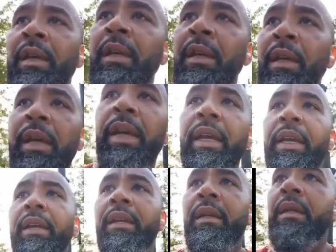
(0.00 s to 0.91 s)

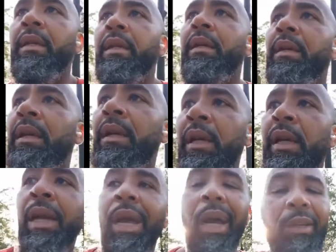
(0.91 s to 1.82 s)
And
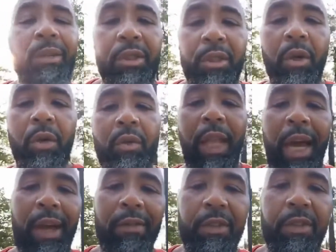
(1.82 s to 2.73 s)
I used to go
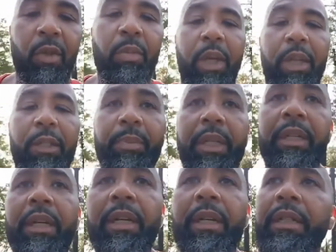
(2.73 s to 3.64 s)
live so much
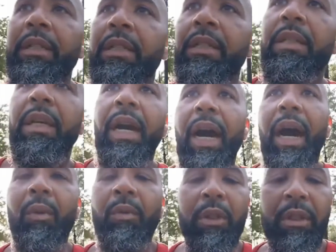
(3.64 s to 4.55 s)
because I
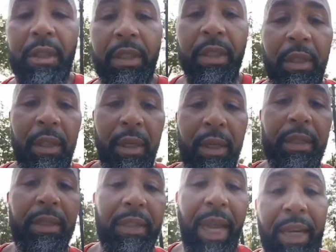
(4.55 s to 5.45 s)
was
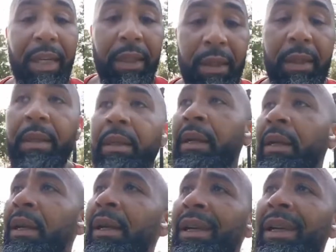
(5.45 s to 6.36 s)
excited
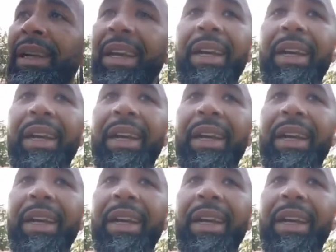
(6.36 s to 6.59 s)
and